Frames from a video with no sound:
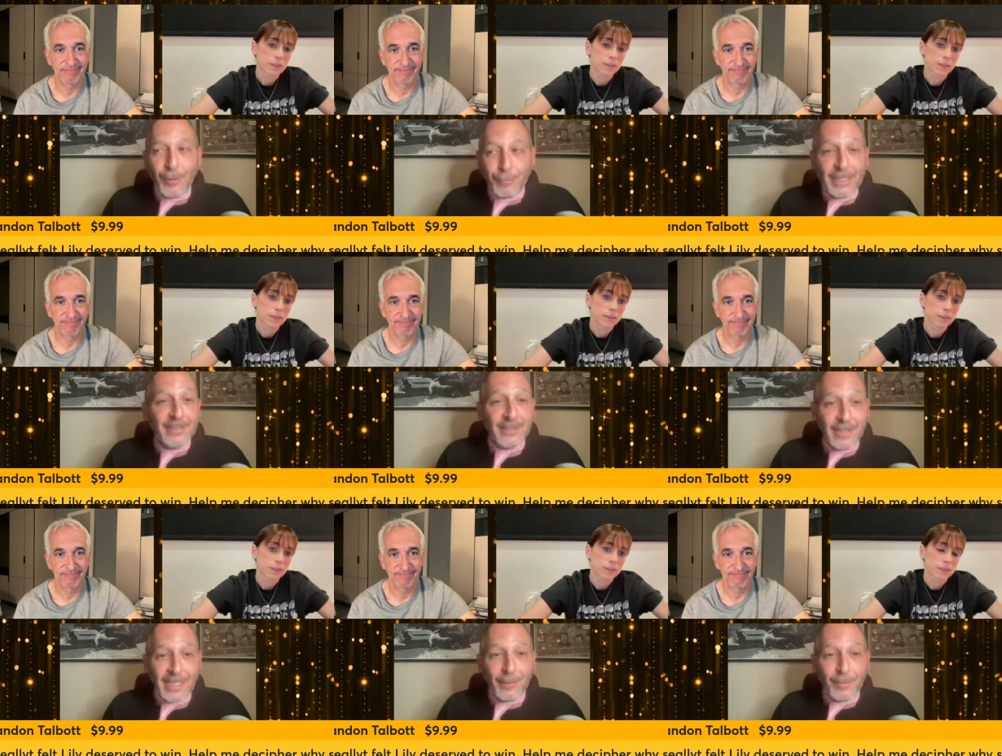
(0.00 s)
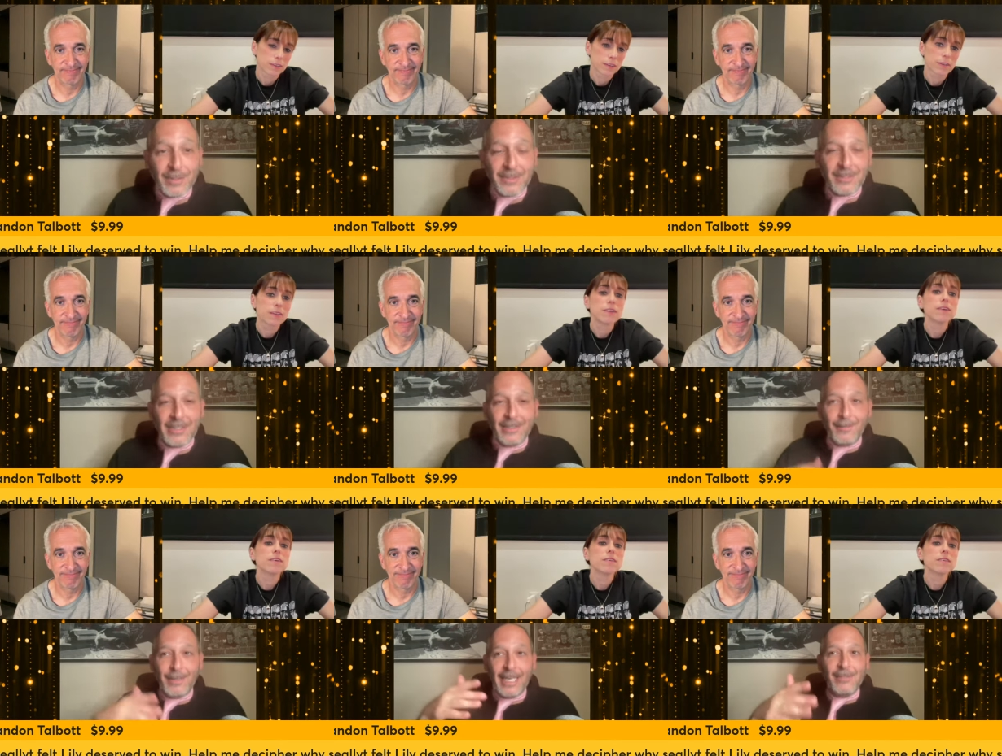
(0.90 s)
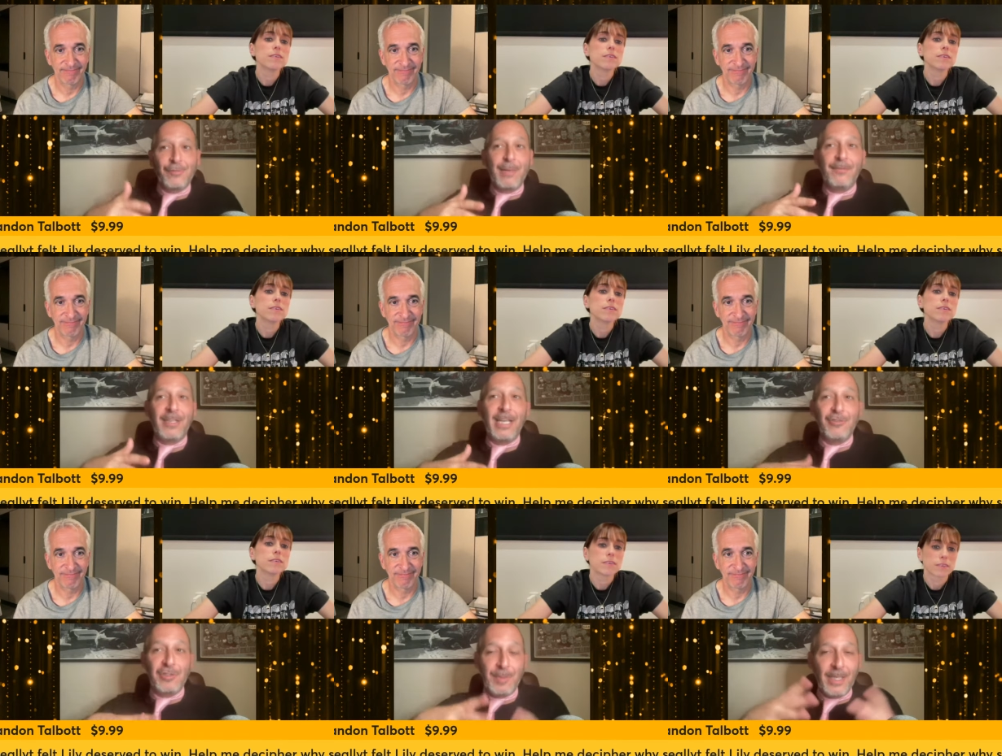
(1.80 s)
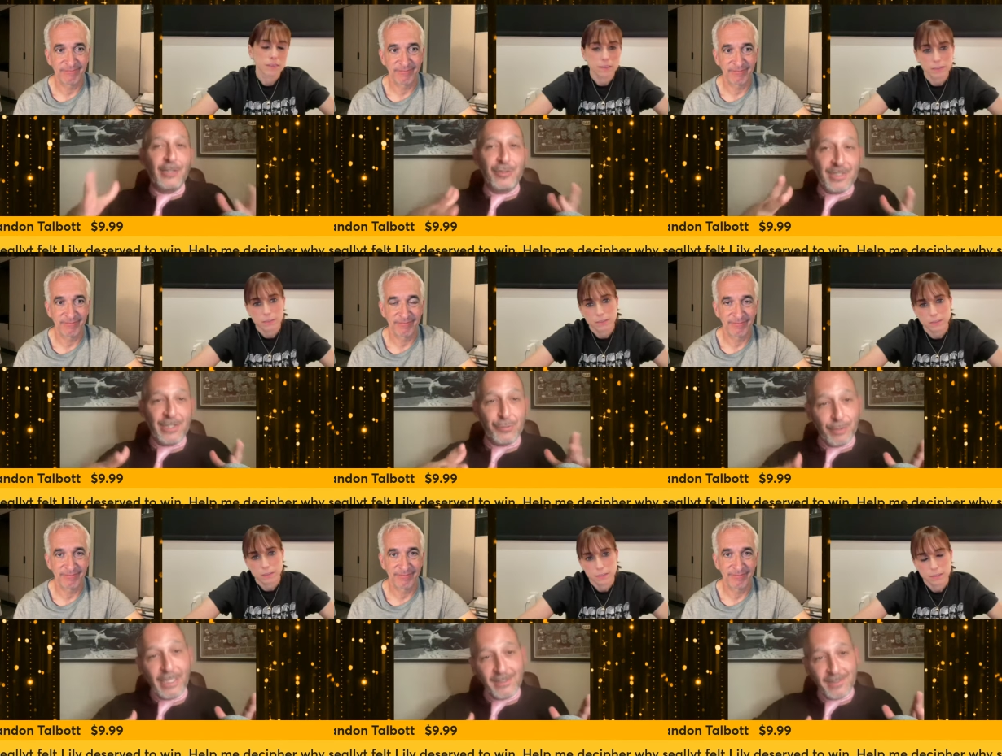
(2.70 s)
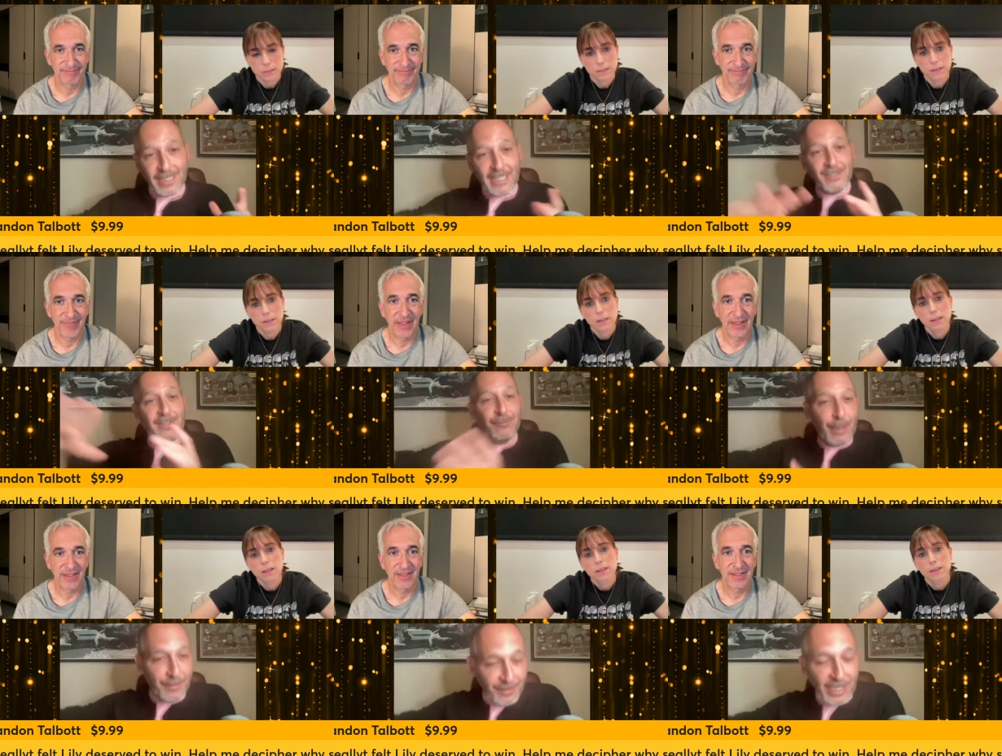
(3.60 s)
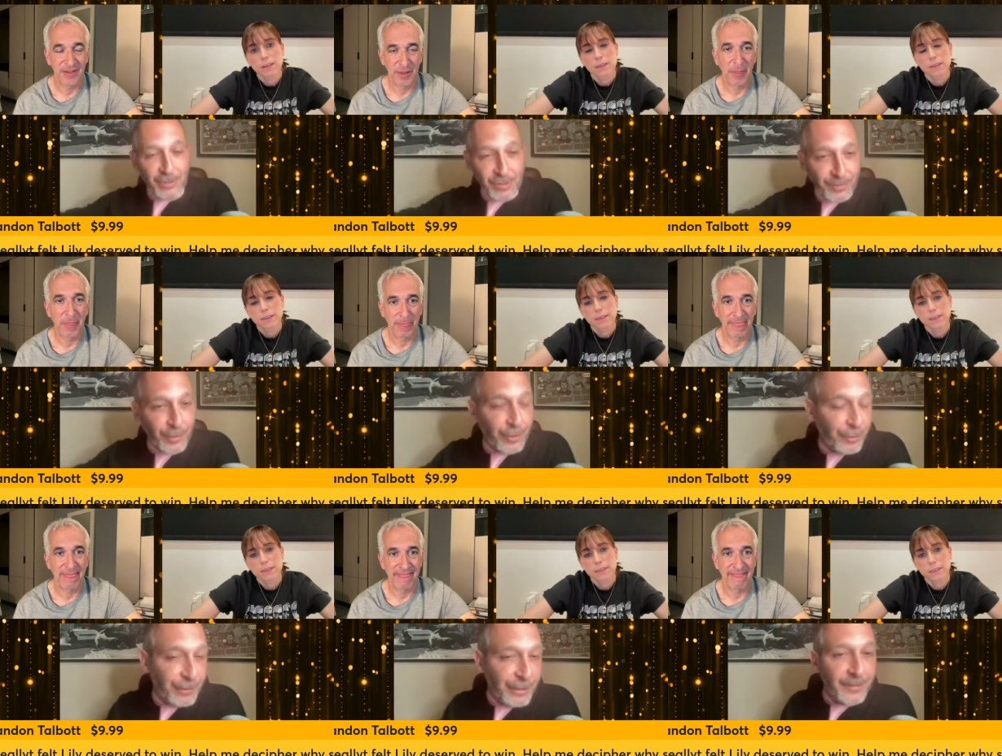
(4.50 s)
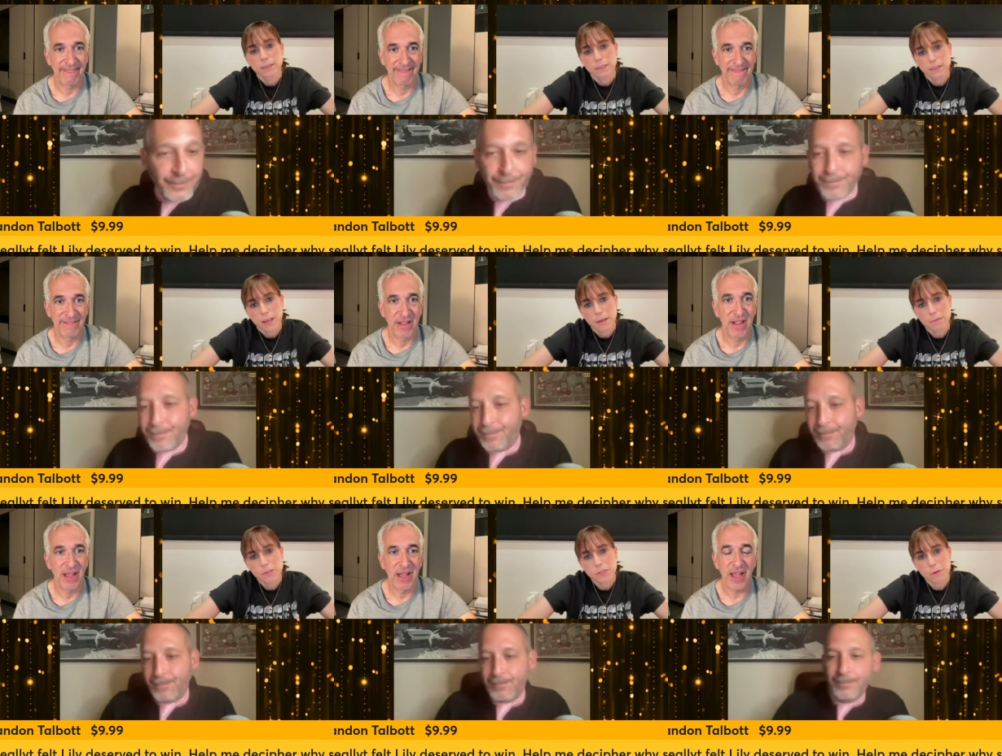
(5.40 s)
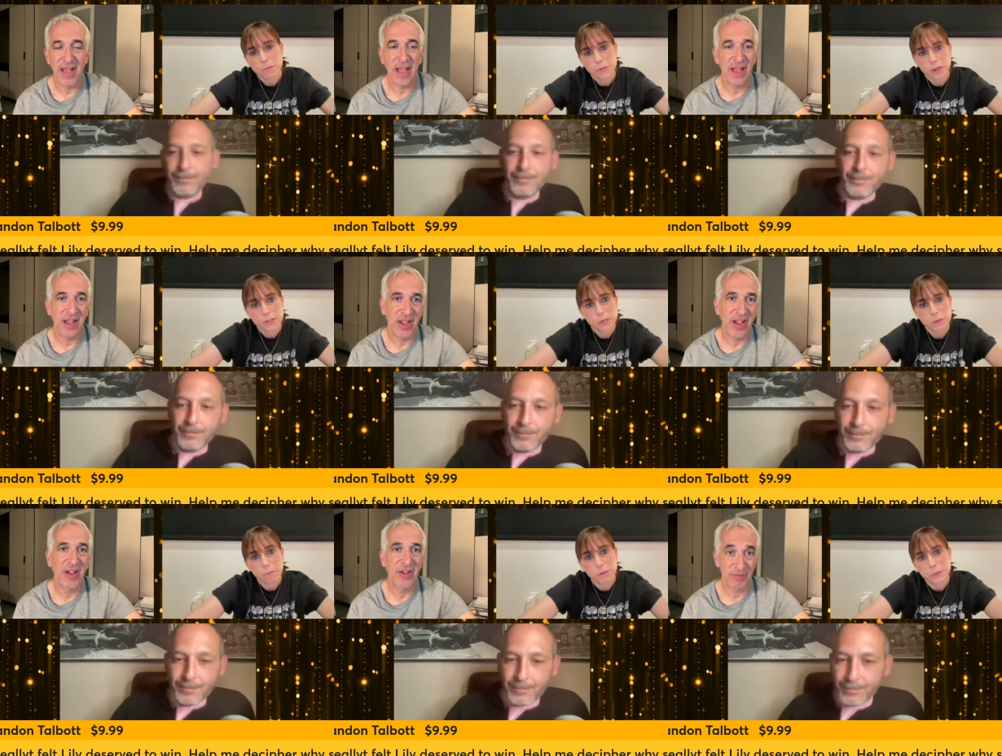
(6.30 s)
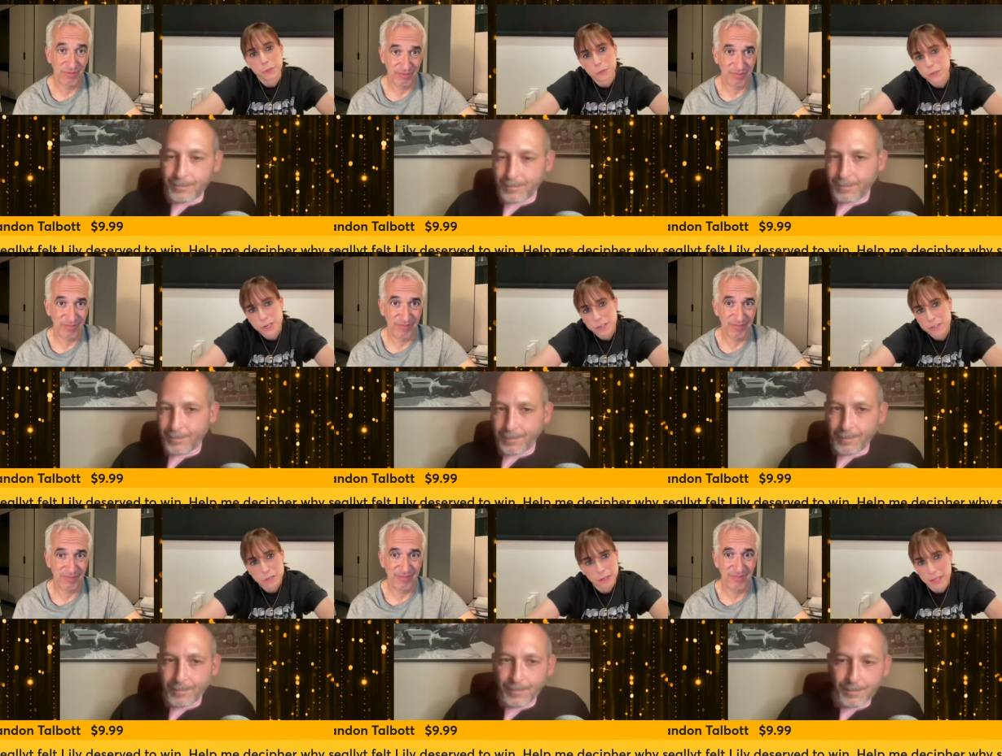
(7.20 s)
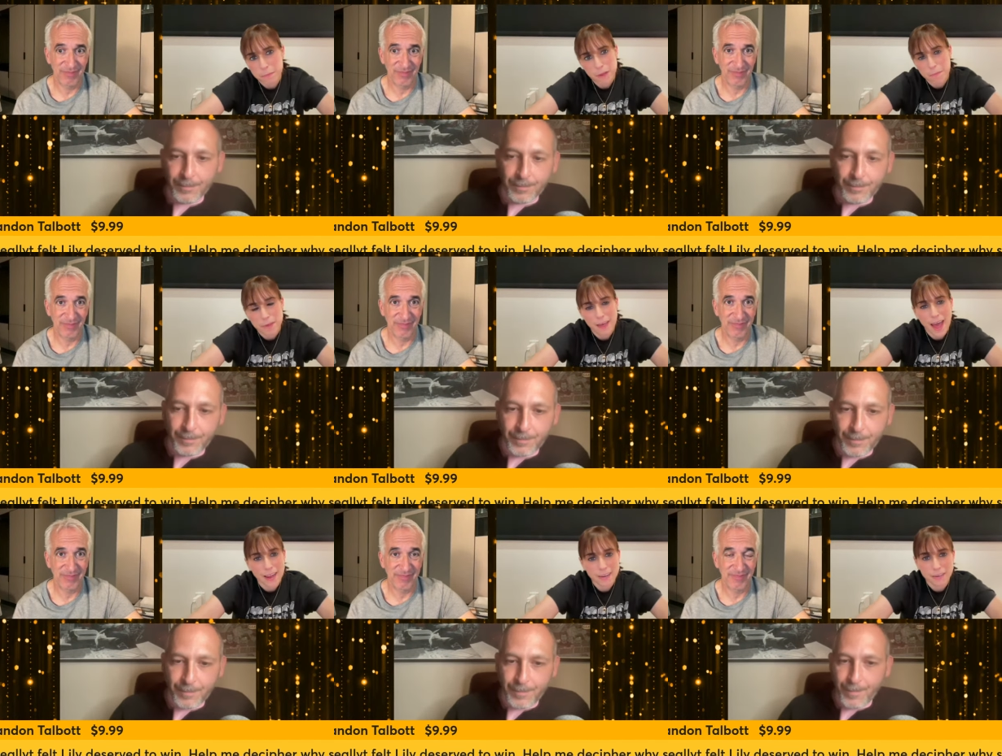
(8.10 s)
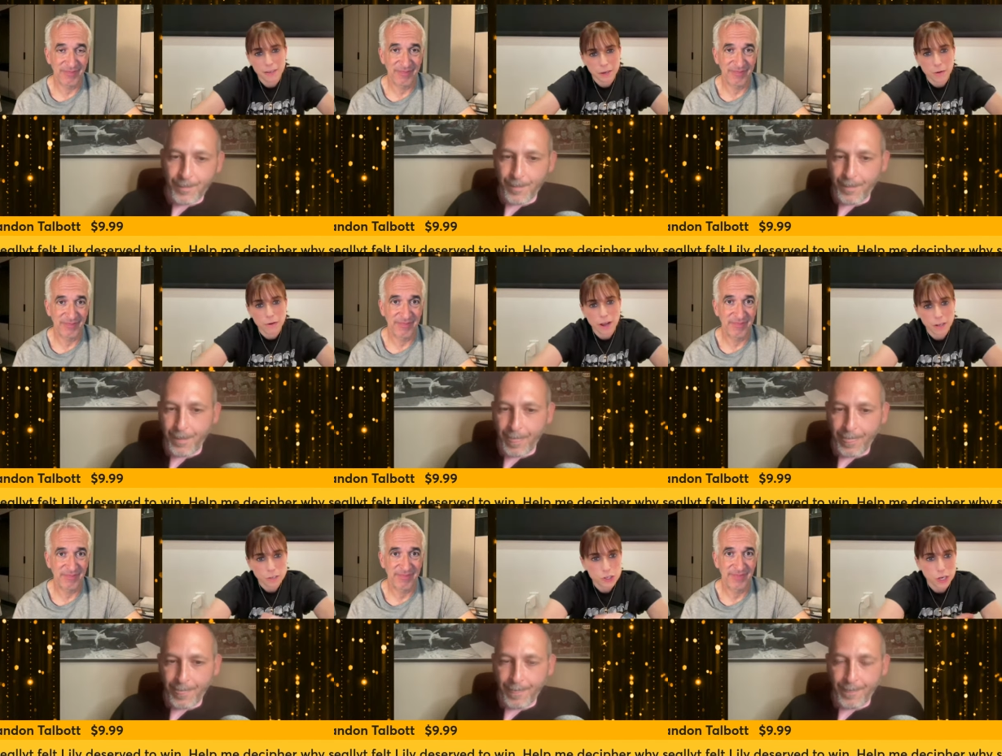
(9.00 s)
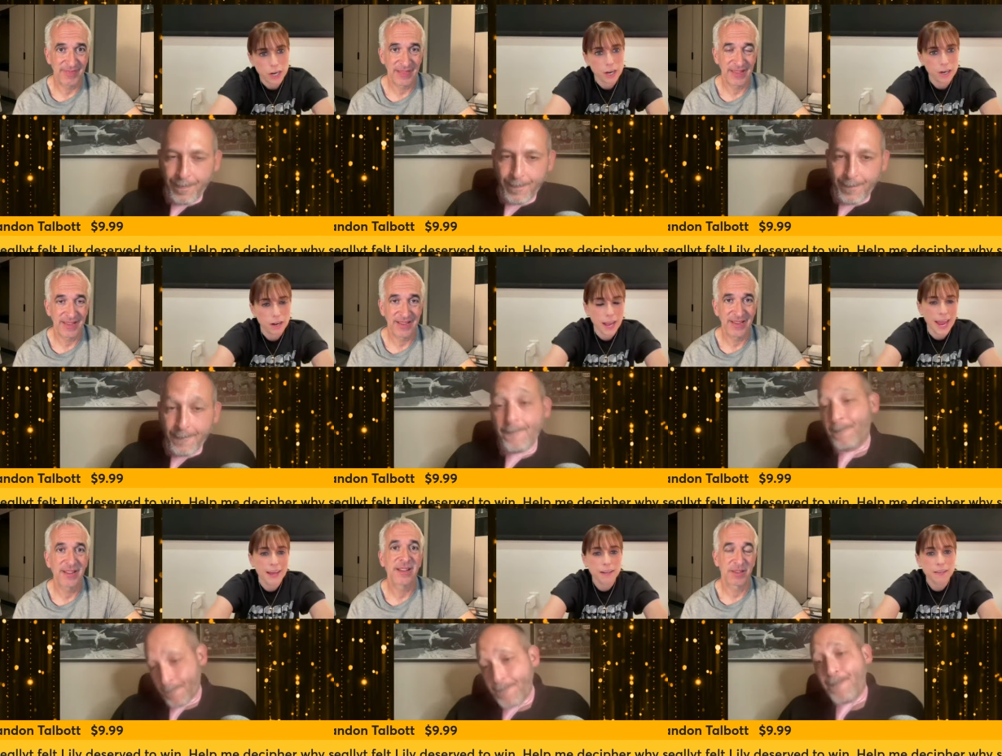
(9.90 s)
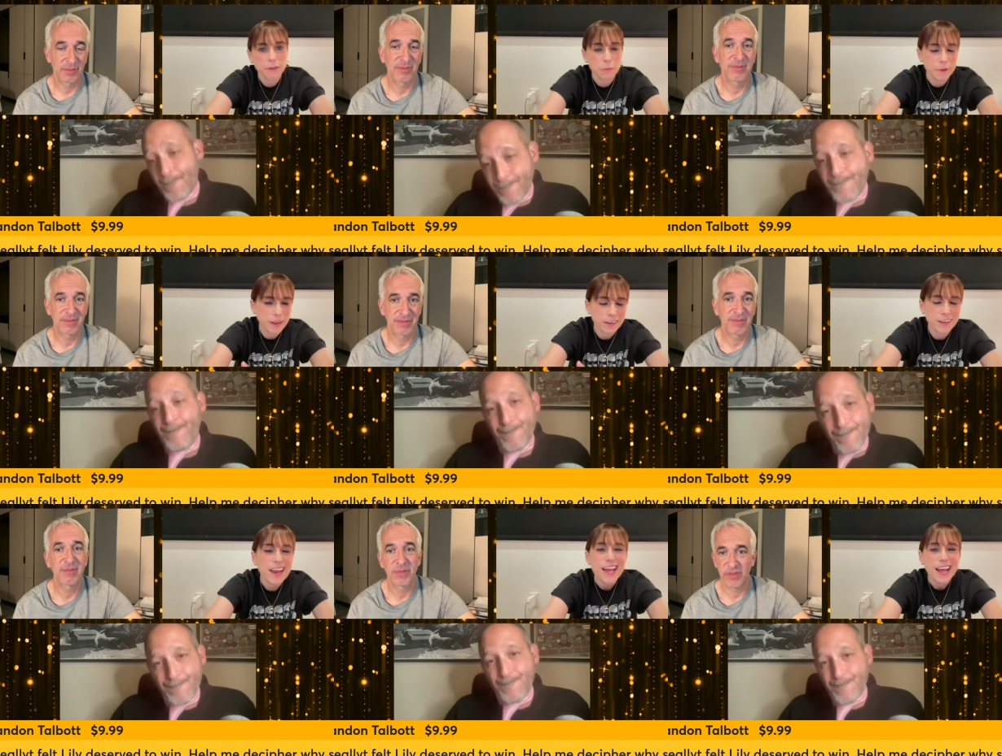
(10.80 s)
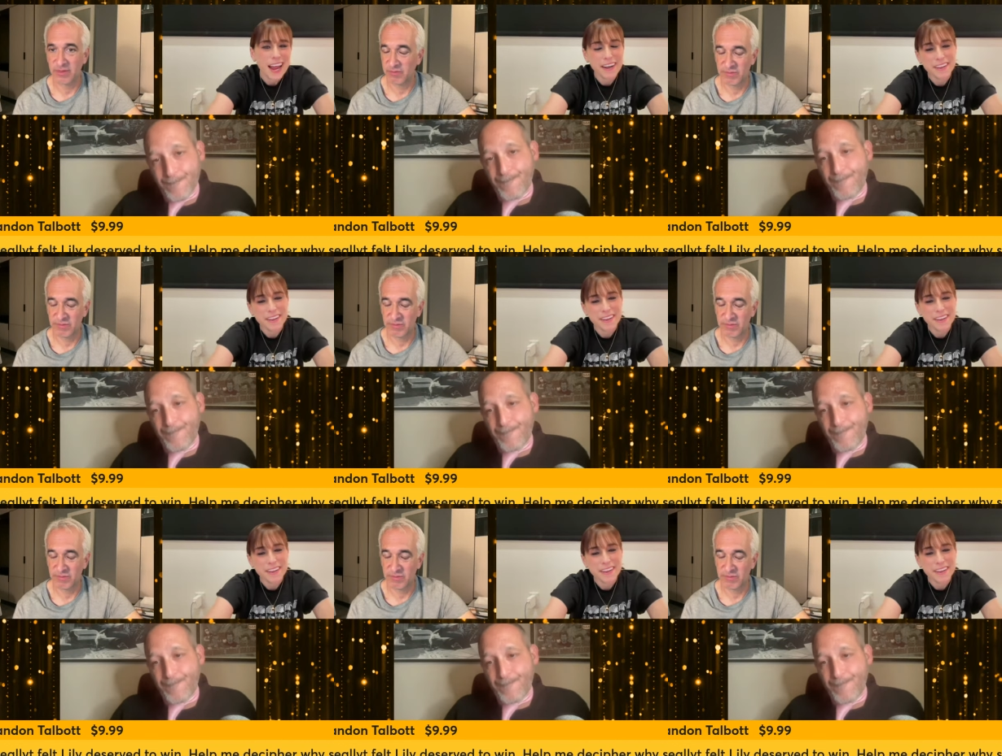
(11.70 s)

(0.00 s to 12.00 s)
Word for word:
Speaker 1: reason, and it has ramifications beyond just this race. It has ramifications for her career. Emma
Speaker 2: Stone was also a producer, so like maybe that, you know, nudged her ahead a little bit. And
Speaker 1: I,